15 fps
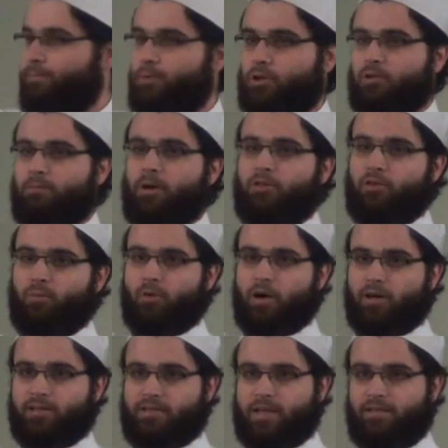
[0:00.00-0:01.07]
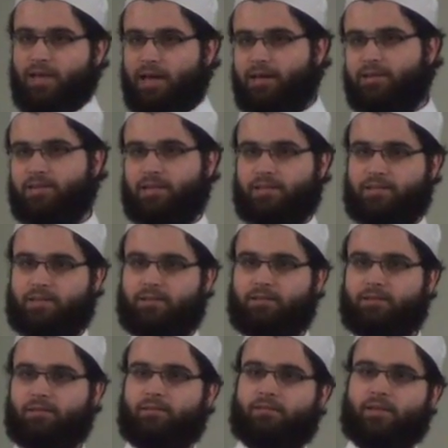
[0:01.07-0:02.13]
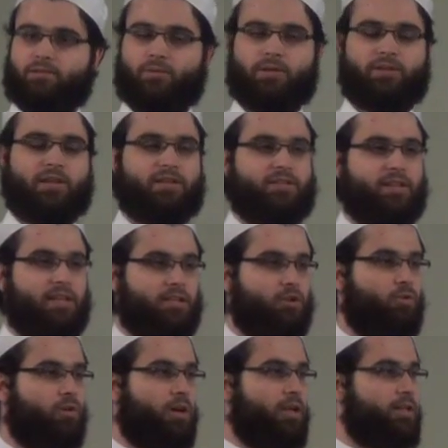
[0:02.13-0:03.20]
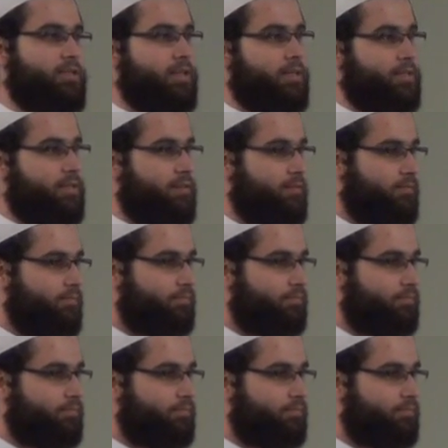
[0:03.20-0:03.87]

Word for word: put them on the wall and say, that is it. That's what they say, that's what Quran says.